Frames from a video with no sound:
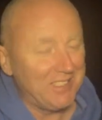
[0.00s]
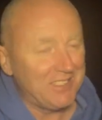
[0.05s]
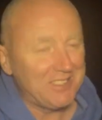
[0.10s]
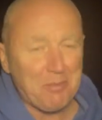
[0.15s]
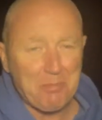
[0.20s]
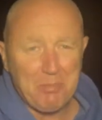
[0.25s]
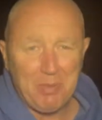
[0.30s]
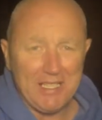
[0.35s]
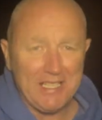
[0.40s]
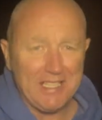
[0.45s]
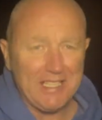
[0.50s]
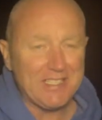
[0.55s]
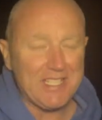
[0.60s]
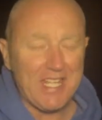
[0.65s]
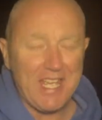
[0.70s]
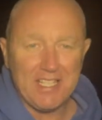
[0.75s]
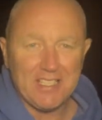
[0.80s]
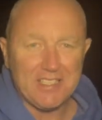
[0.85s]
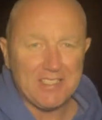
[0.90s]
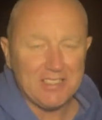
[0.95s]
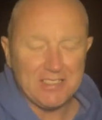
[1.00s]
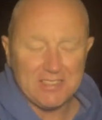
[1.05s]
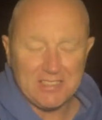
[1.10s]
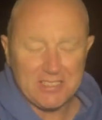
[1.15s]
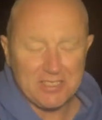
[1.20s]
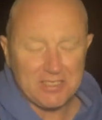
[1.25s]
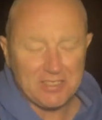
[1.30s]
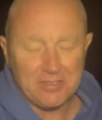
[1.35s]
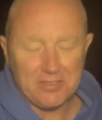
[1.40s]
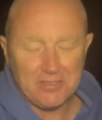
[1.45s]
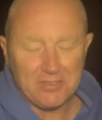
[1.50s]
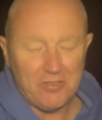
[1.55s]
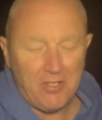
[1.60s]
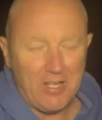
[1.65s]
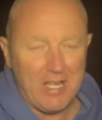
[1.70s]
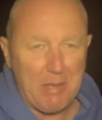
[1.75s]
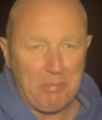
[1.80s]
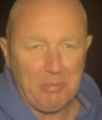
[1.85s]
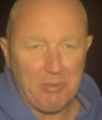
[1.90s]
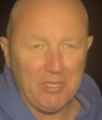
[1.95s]
It's completely dead. It's just
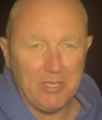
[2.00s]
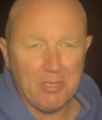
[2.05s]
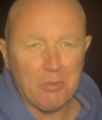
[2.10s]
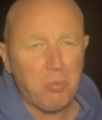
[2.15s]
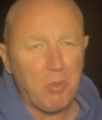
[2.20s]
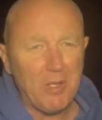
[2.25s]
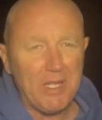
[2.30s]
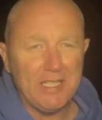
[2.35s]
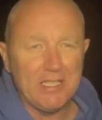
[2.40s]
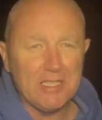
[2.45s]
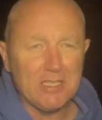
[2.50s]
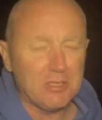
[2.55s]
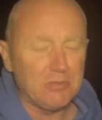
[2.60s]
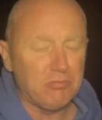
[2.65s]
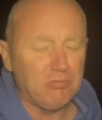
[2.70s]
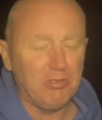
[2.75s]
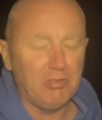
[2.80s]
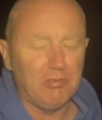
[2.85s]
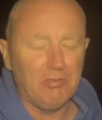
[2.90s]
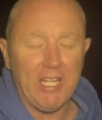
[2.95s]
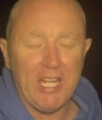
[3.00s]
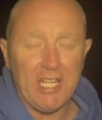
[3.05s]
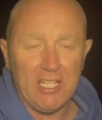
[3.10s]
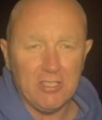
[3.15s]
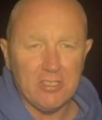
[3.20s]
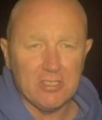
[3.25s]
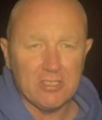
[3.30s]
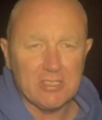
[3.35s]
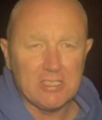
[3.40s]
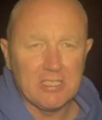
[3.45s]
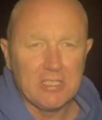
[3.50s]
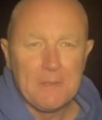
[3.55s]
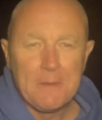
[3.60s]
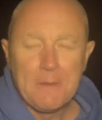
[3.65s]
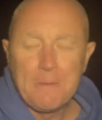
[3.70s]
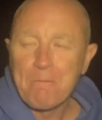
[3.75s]
not happening. The weed is relentless.